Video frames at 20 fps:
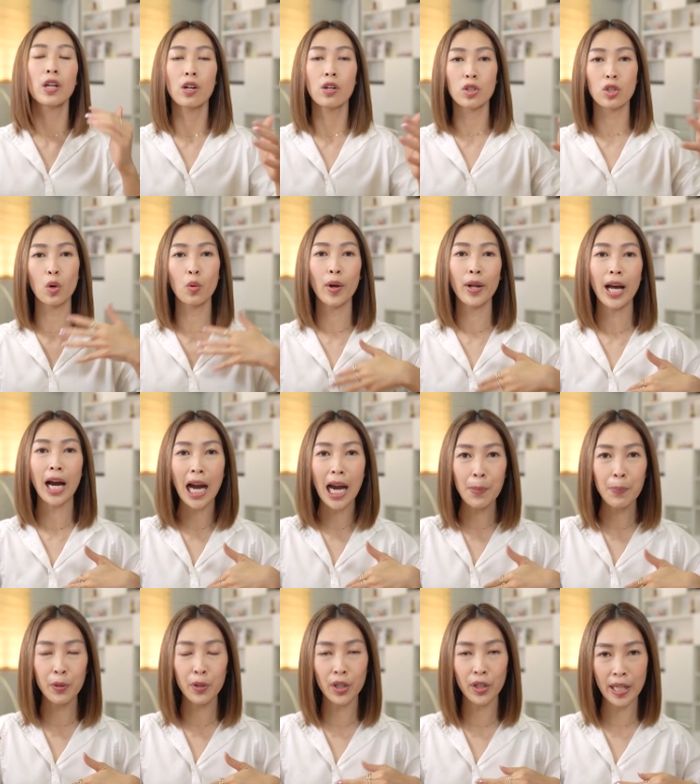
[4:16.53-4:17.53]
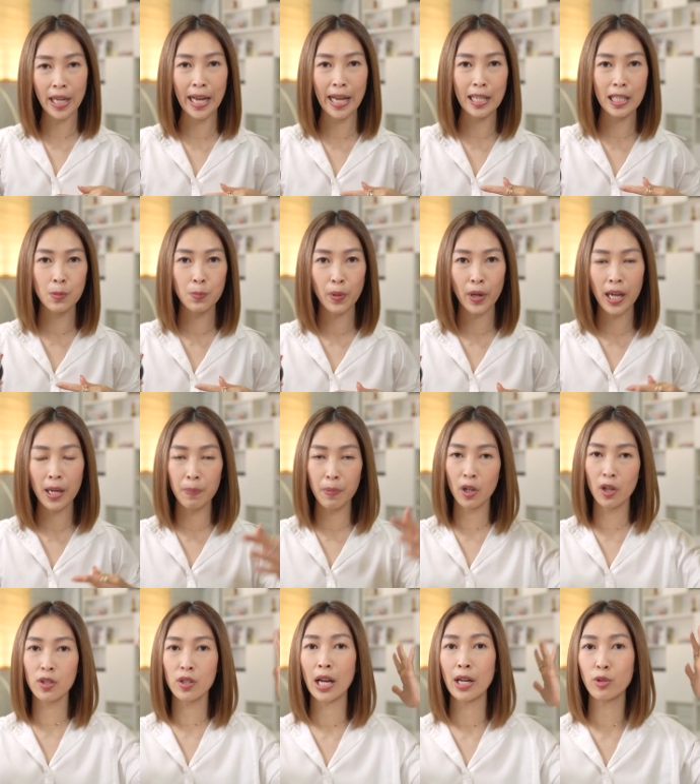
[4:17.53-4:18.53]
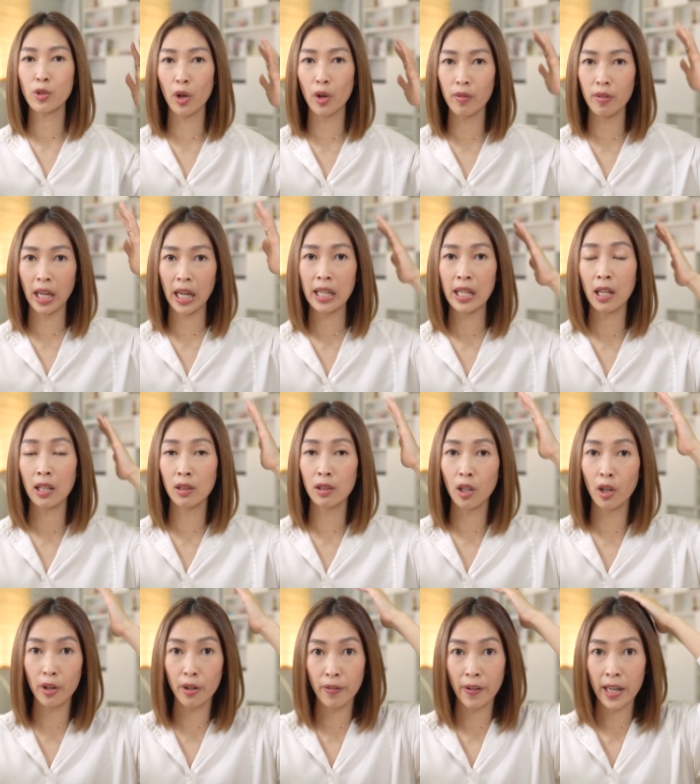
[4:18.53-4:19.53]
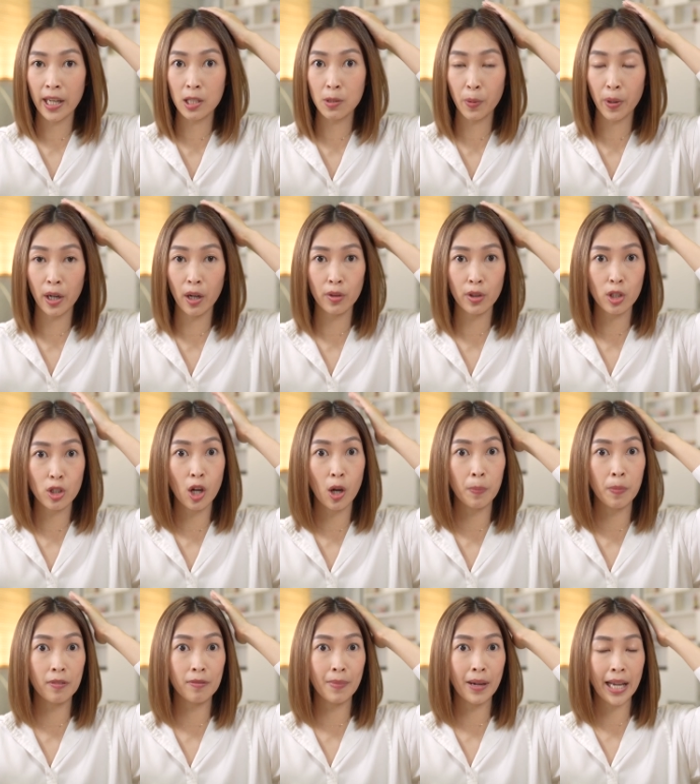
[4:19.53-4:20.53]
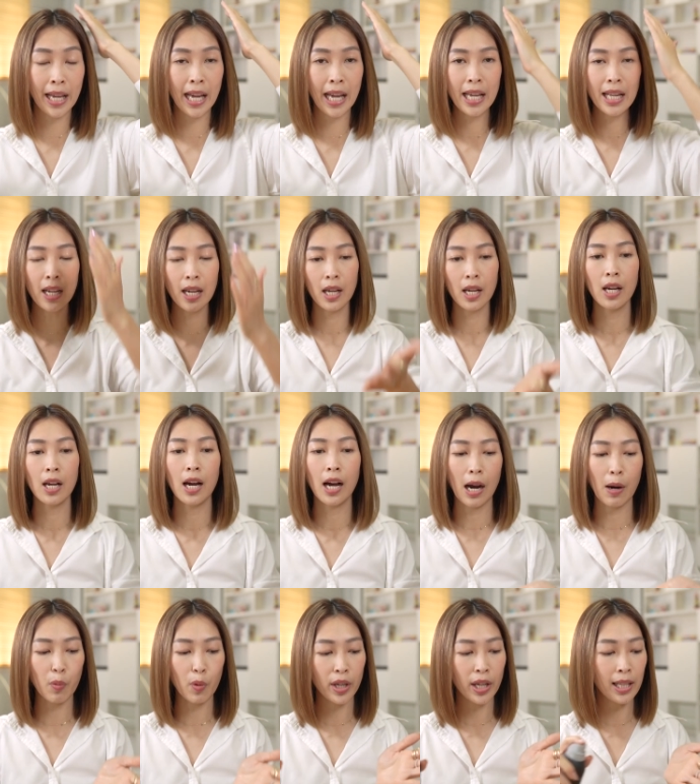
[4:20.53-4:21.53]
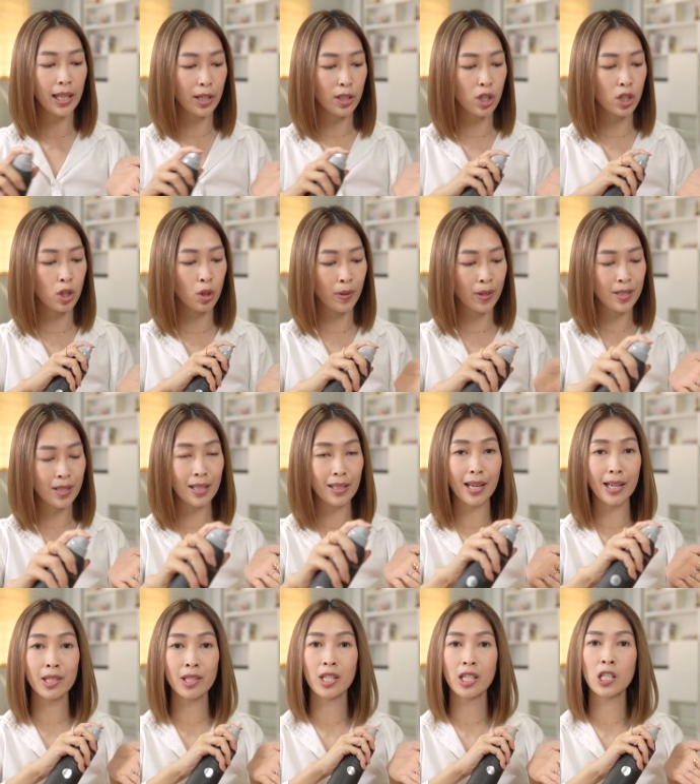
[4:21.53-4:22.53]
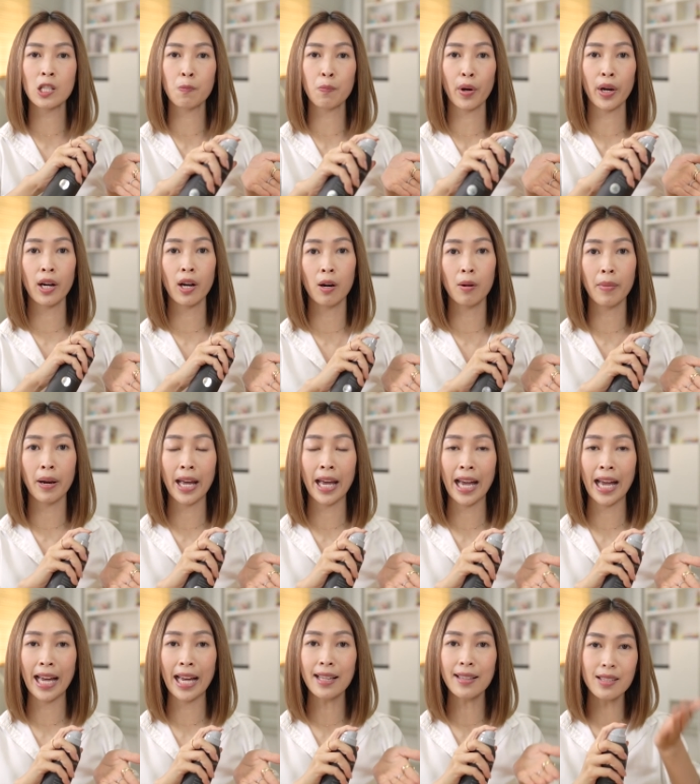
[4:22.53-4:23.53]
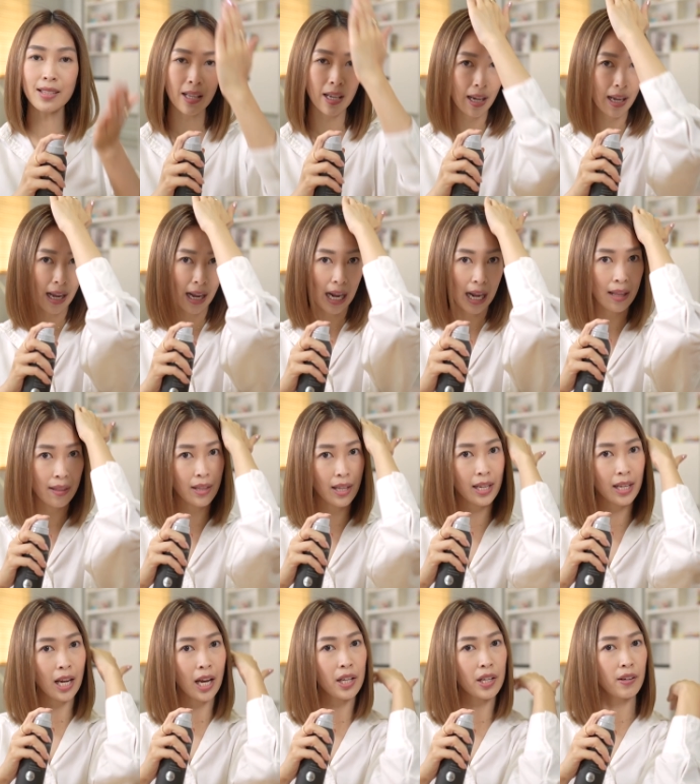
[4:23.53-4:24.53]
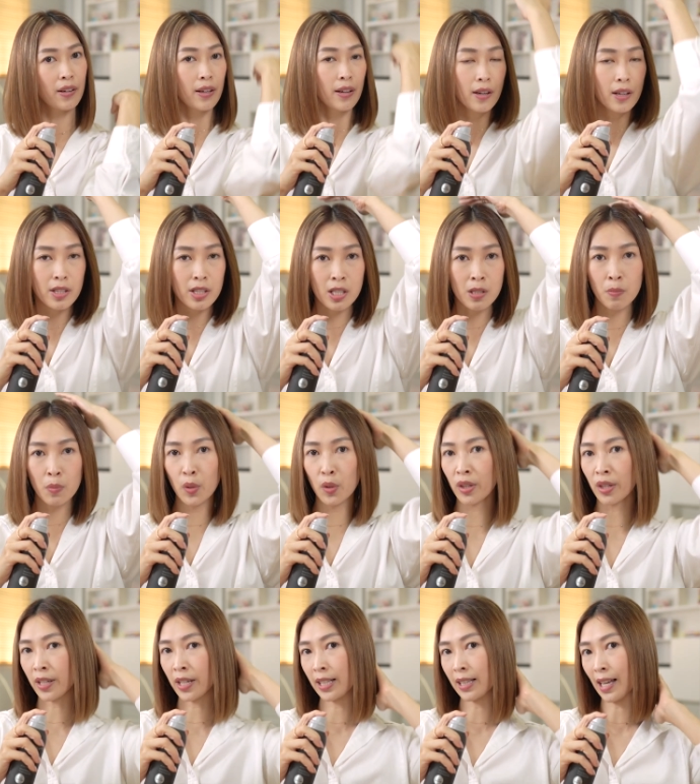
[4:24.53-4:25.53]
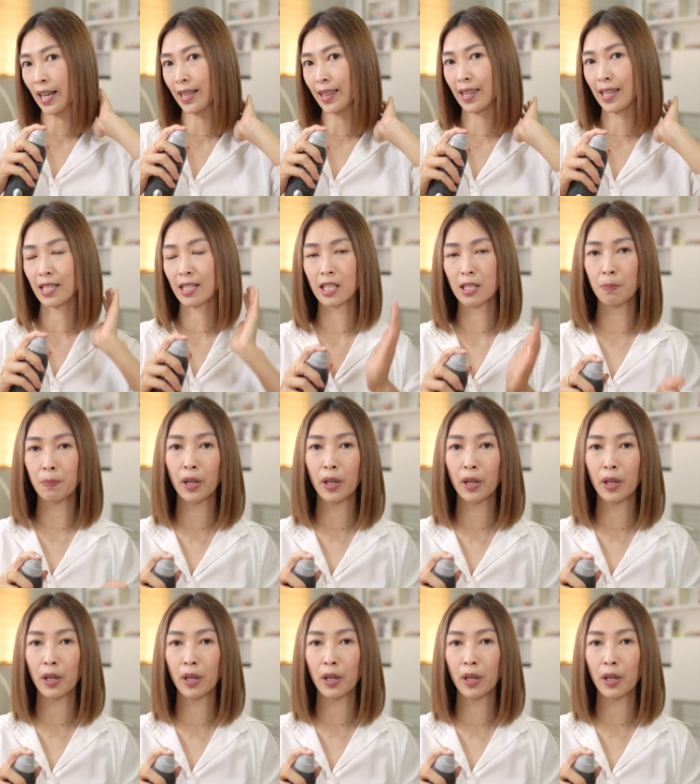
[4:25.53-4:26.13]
So when I put on hairspray, because I don't need a lot of hairspray on the top of my head, what I like to do is I like to spray it on my hands and then kind of smoothen it like this.